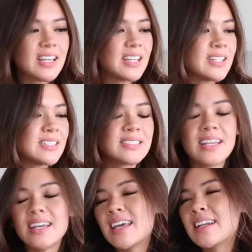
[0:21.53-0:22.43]
It is
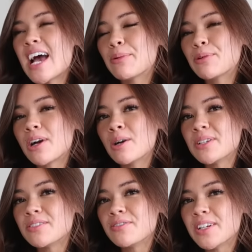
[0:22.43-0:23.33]
an
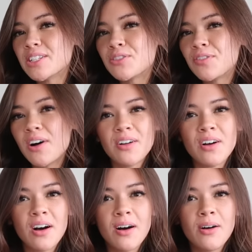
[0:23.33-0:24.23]
Abercrombie & Fitch fall
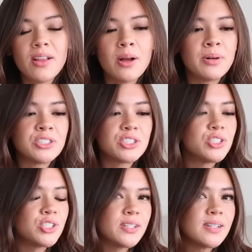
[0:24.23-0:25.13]
haul, a bunch of
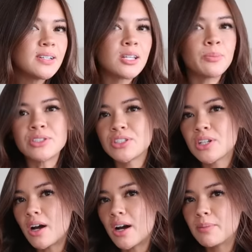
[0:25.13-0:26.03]
jeans, a bunch of
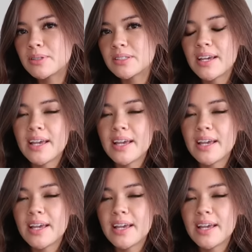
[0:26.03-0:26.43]
tops,